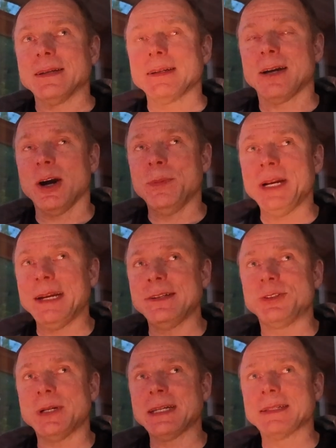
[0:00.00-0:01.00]
carbonated
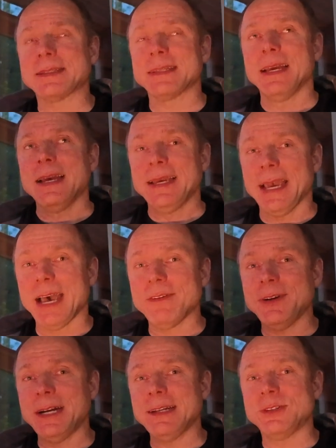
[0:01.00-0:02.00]
drinks,
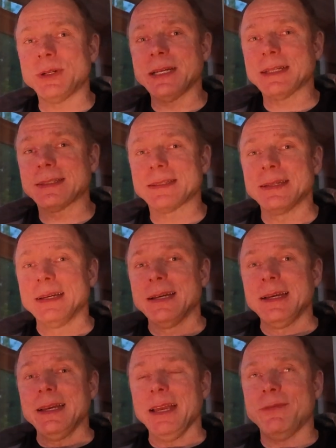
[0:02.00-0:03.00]
caffeinated drinks.
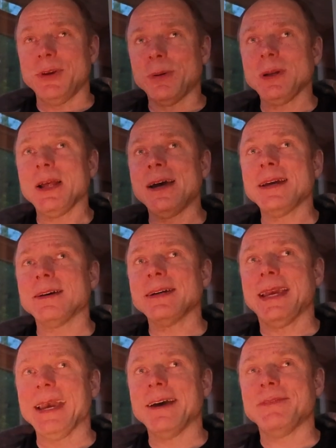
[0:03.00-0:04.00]
If you're relying
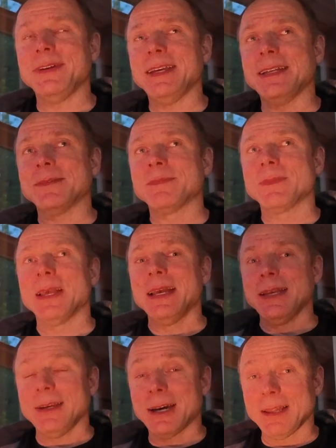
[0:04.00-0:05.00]
on caffeine,
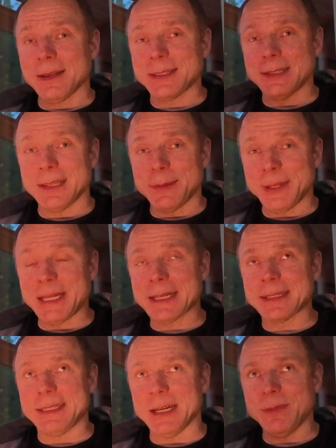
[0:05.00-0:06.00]
you got to listen to the
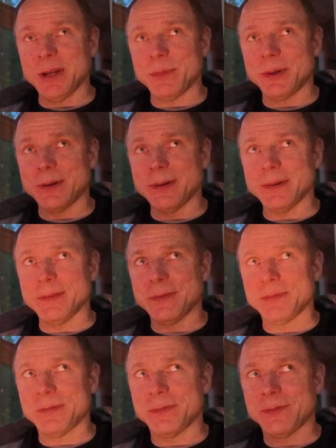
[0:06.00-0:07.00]
next step, number
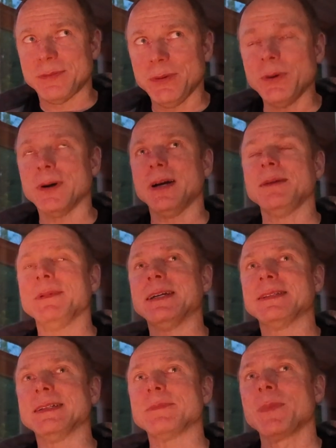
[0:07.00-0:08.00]
4, I'm
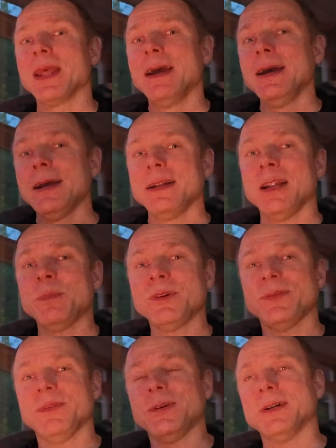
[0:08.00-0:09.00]
guessing.
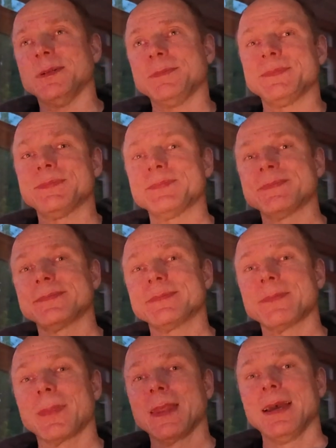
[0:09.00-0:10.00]
Number 4,
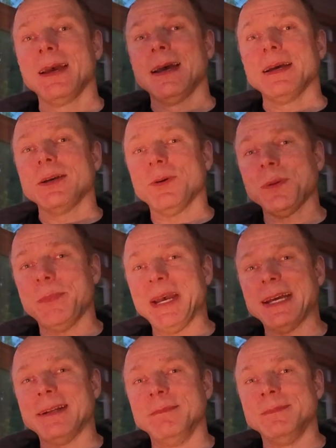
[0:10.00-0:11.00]
go to
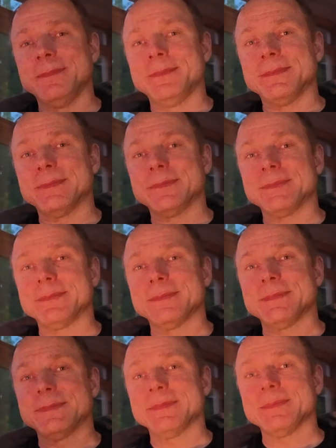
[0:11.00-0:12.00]
bed.
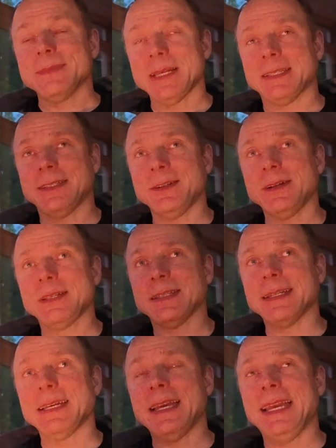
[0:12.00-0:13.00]
Like
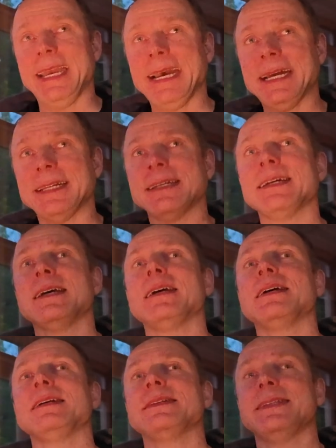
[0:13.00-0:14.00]
seriously, get
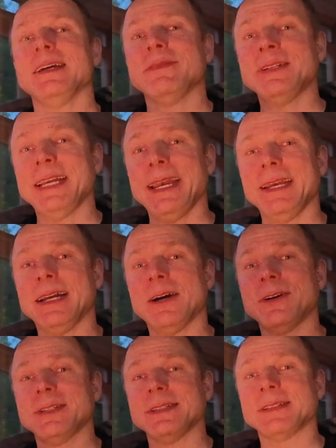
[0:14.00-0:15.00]
7 to 8
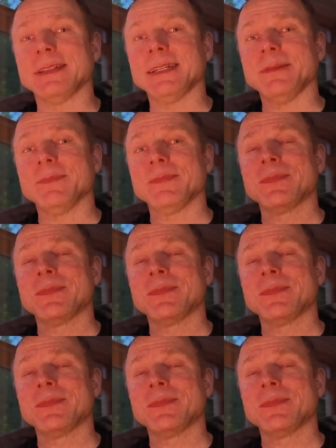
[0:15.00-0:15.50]
hours of sleep.